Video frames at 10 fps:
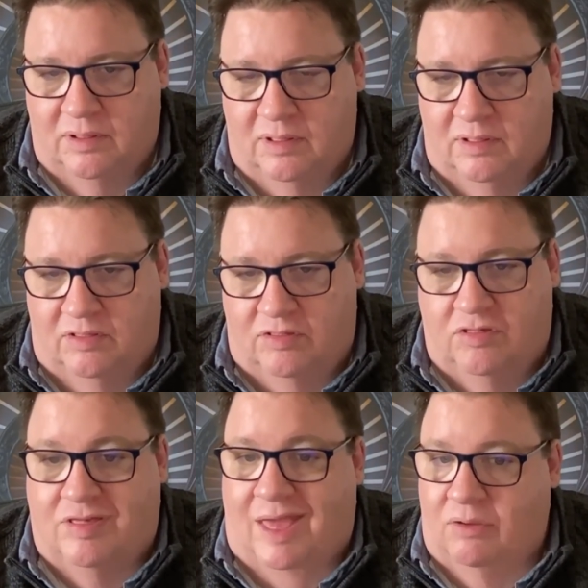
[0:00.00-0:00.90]
This is
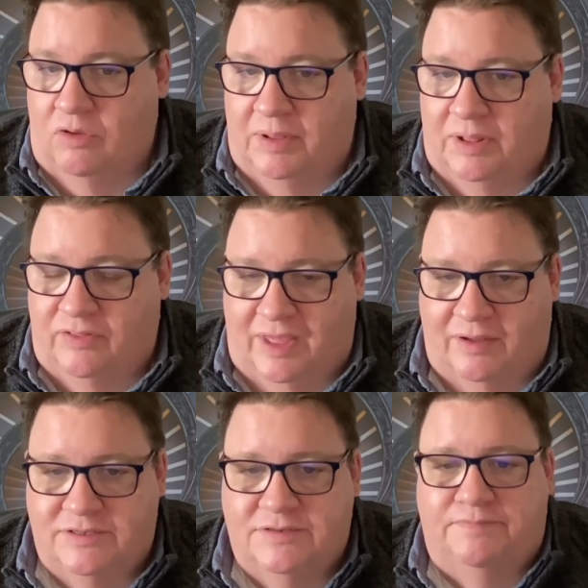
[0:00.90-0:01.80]
how you build the
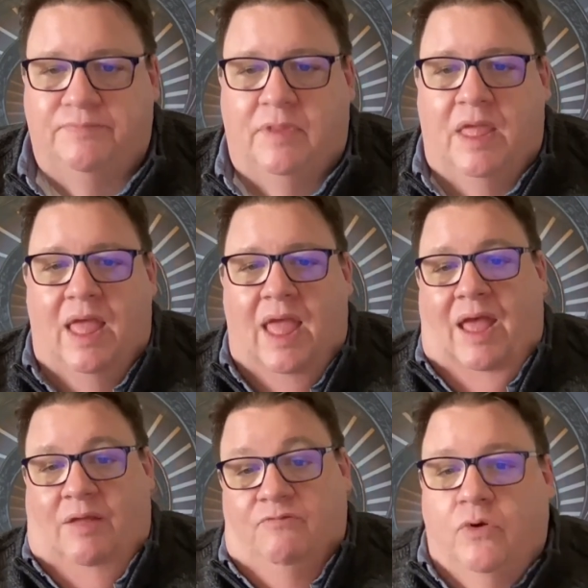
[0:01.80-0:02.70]
house.
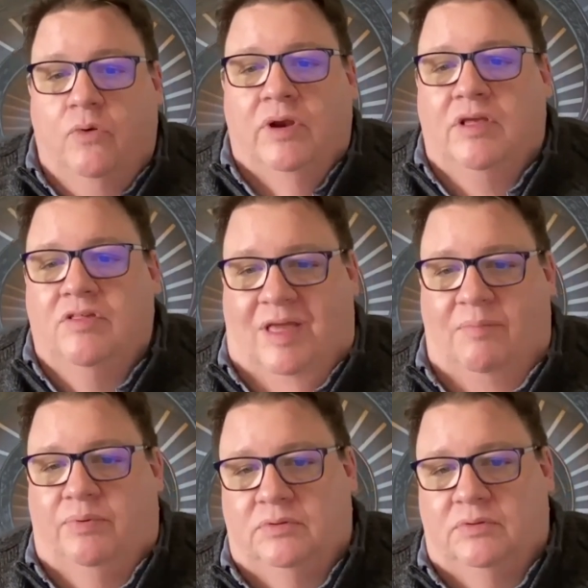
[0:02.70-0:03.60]
And for
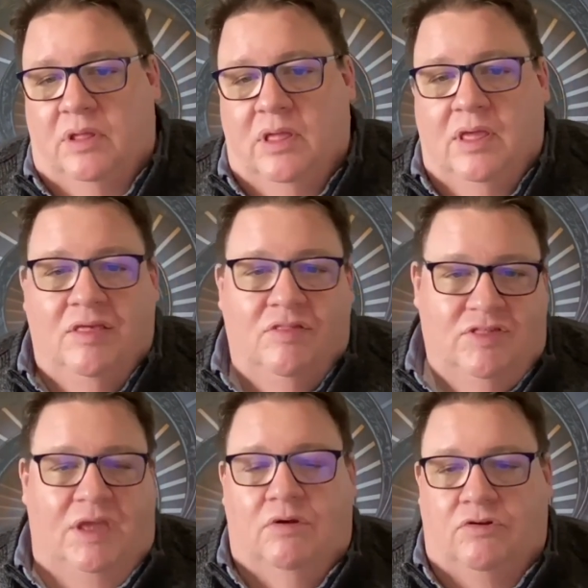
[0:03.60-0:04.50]
example,
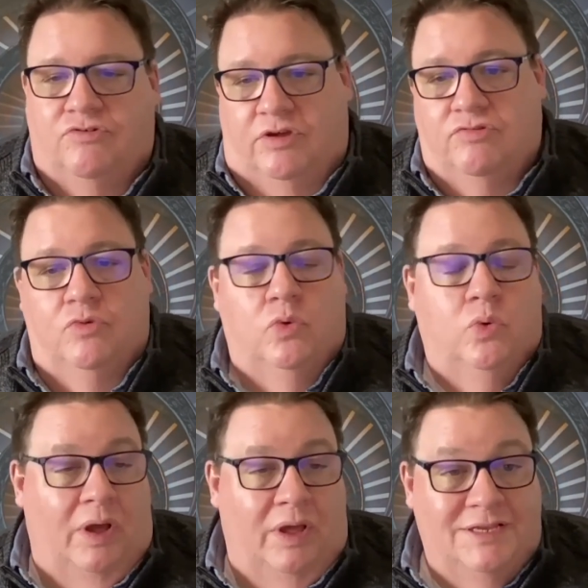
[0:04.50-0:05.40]
Zero Trust
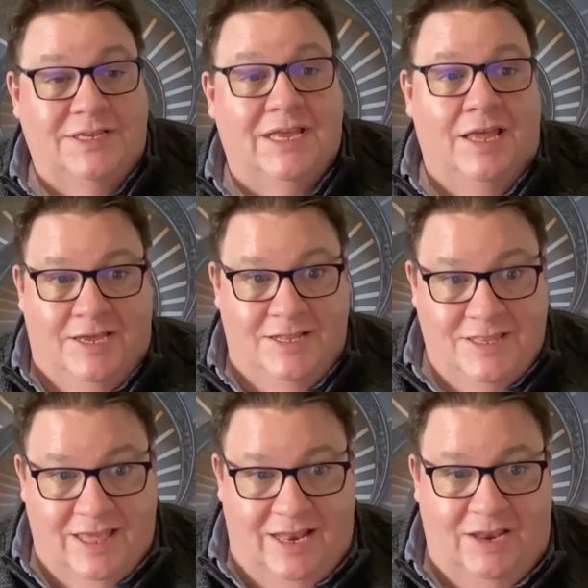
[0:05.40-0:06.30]
requires
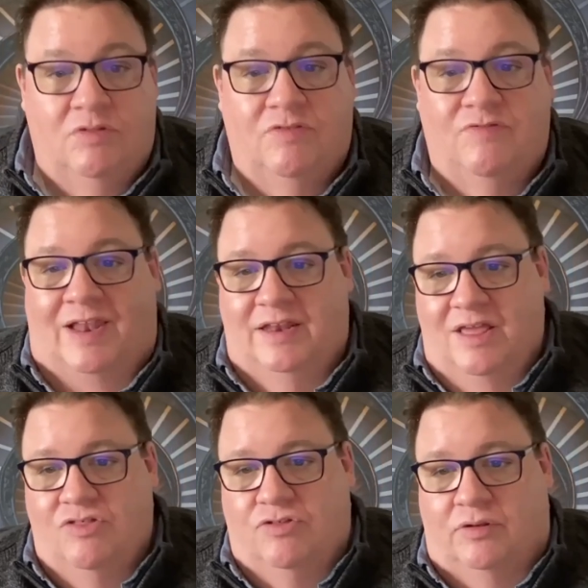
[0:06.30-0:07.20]
continuous
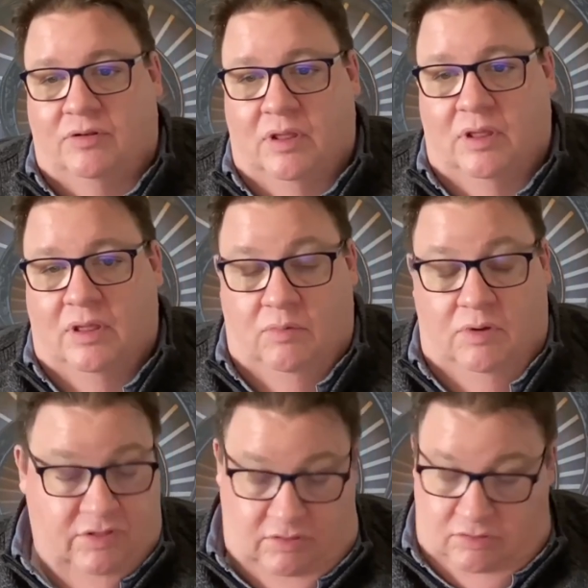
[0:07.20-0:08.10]
validation,
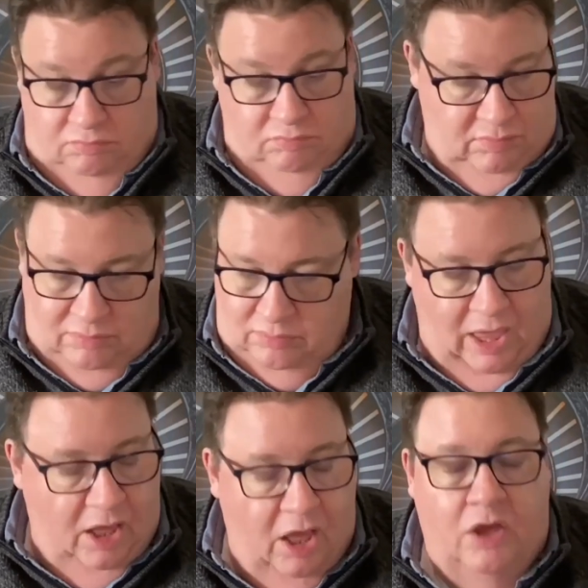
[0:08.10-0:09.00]
which is
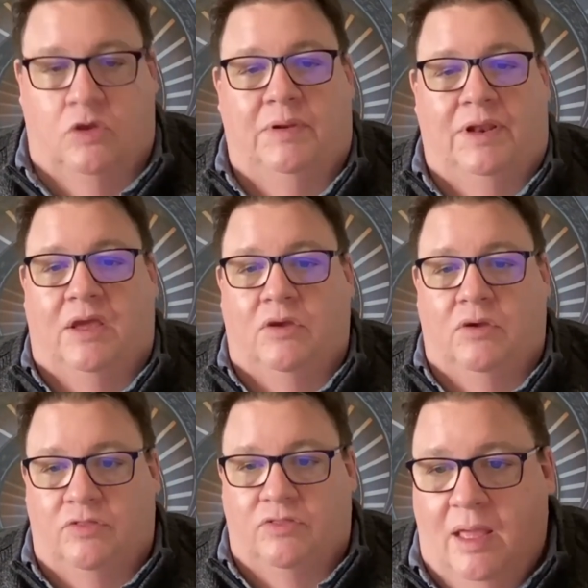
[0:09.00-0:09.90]
arguably a
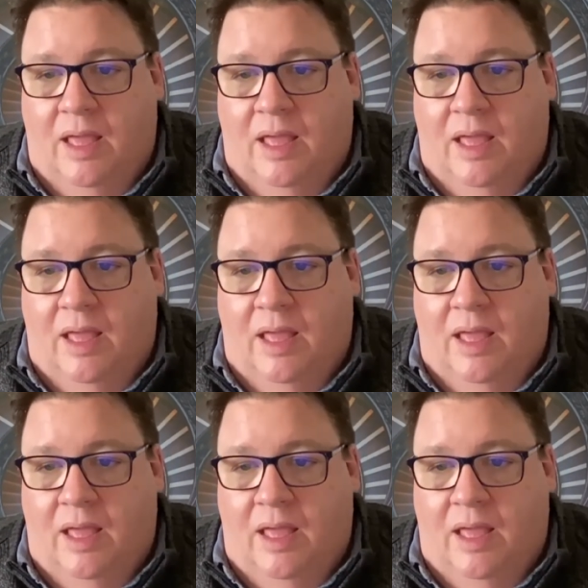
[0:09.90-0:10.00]
good thing.